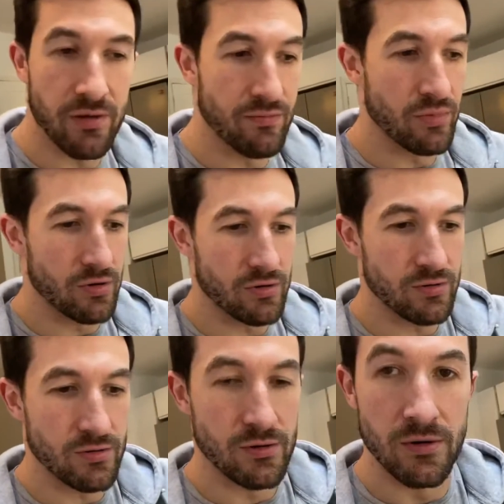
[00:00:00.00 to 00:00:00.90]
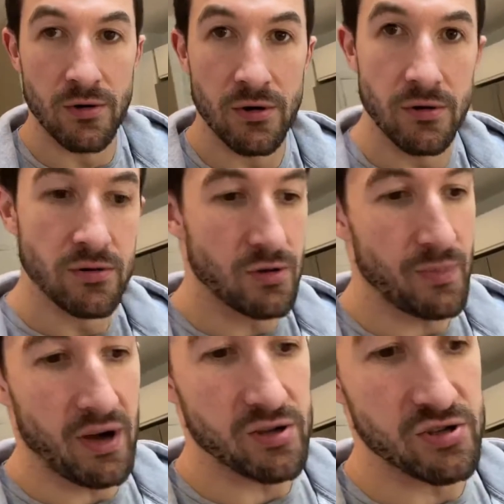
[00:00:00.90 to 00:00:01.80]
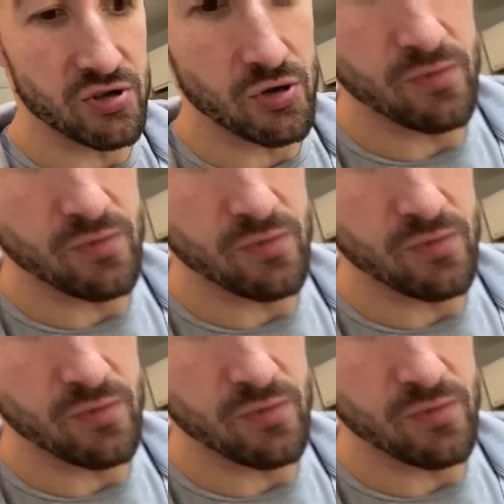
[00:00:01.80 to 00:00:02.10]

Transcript: but the package has come